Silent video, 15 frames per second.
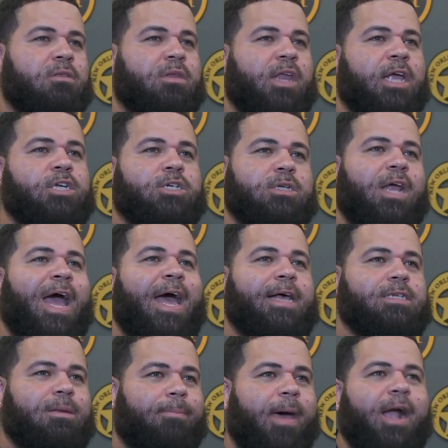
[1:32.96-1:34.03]
in the nation
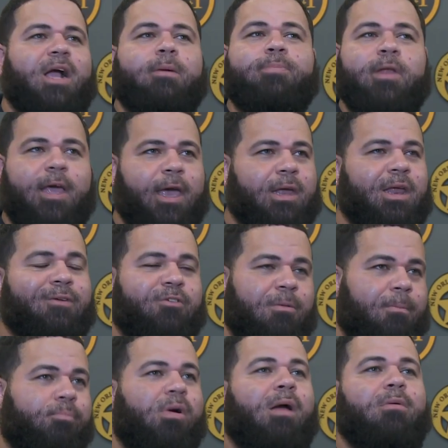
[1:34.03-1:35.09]
has a backup plan if
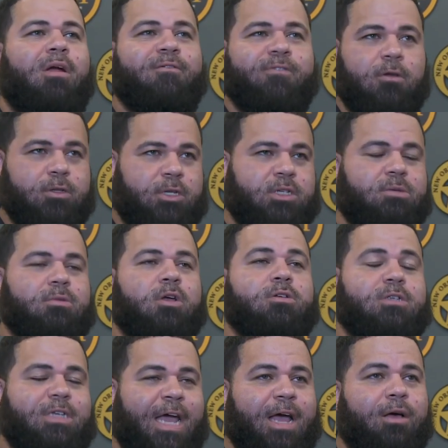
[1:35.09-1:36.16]
your primary phone system
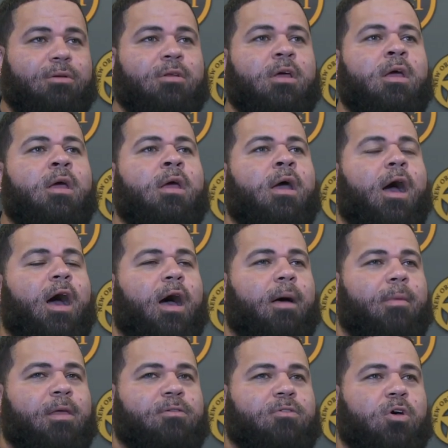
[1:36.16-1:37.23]
goes down.
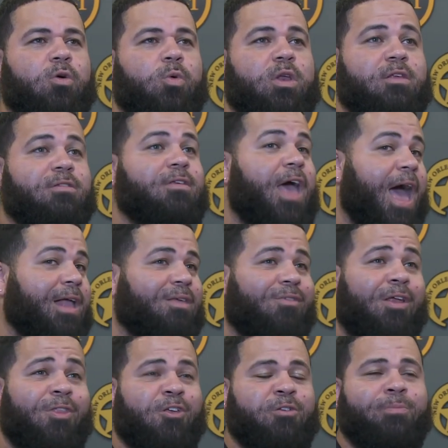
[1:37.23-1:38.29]
Um, and so we just
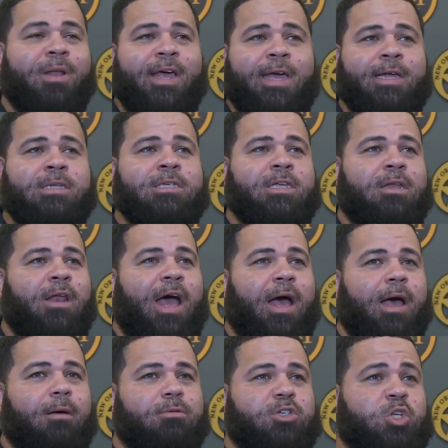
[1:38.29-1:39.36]
activated those plans, and
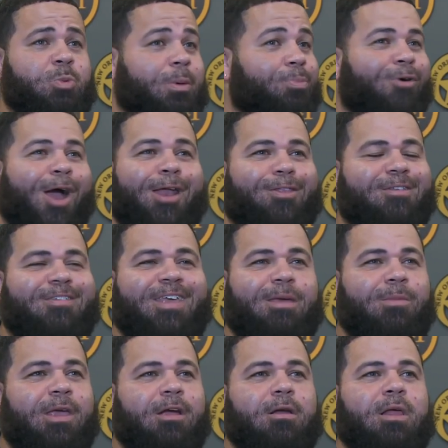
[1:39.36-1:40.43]
I was super proud of the
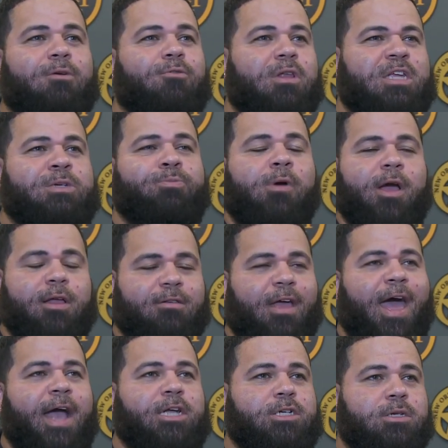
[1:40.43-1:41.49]
team here. They really sprung into
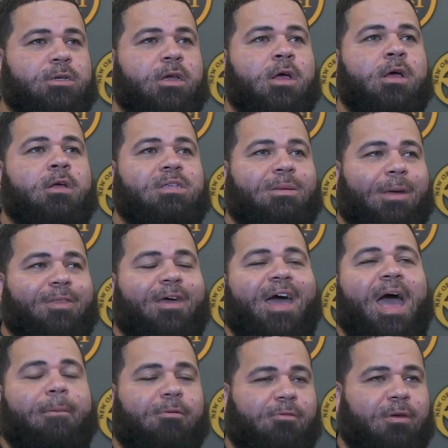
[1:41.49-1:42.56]
action to make
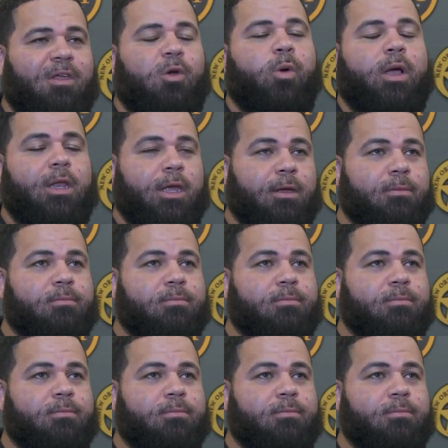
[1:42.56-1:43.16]
that happen rather quickly.